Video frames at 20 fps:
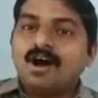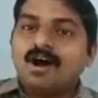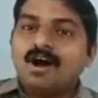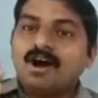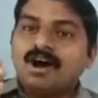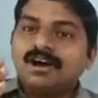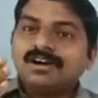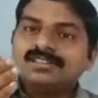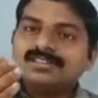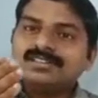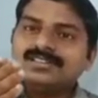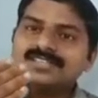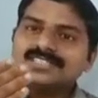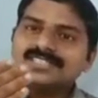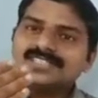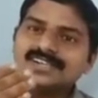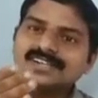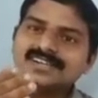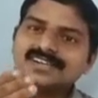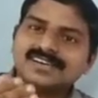on the
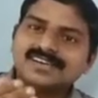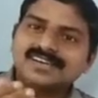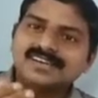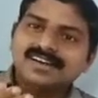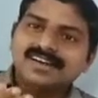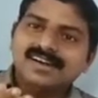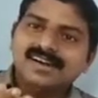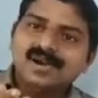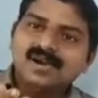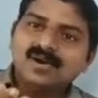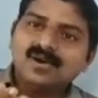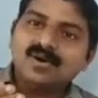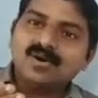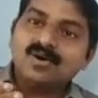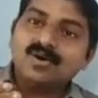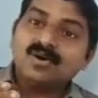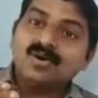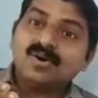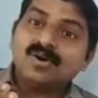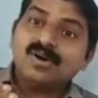circle
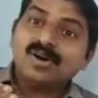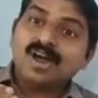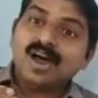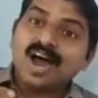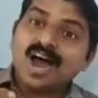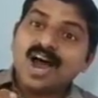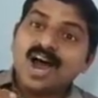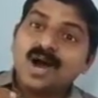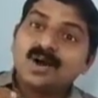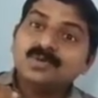or